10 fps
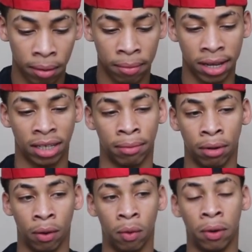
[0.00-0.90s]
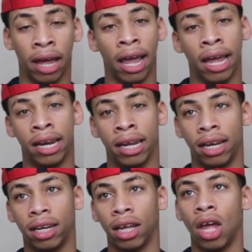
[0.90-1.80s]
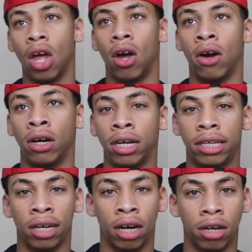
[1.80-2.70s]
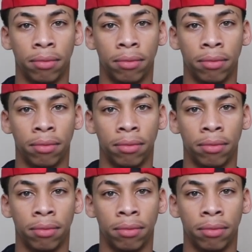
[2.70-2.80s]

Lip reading: me and Sabrina, we would have ended on good terms.